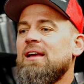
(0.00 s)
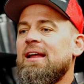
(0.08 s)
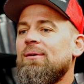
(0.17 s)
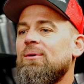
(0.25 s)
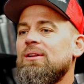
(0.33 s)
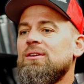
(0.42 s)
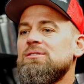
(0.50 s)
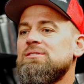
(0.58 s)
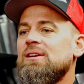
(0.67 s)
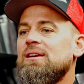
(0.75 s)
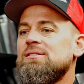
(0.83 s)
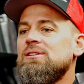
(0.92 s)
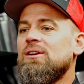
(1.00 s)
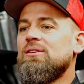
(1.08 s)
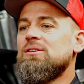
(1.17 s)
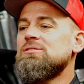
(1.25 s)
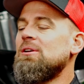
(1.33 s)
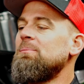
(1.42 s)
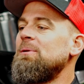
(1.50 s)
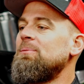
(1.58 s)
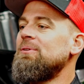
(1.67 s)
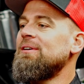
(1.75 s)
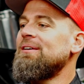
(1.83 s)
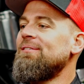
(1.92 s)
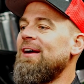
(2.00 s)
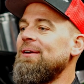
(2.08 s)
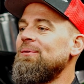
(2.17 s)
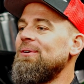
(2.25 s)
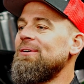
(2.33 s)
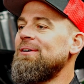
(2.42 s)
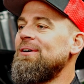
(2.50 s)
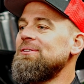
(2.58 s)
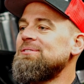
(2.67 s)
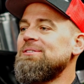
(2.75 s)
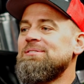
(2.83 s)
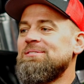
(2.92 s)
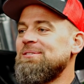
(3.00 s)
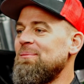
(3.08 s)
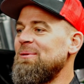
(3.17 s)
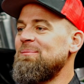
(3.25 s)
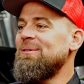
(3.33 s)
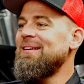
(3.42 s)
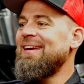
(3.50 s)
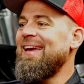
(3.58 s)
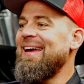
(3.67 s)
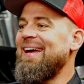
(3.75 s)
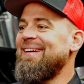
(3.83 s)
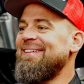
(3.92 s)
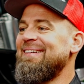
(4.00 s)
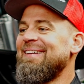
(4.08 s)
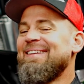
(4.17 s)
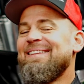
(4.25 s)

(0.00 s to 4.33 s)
kind of one of those things. You know, there's some people that can ride roller coasters and some people that can't.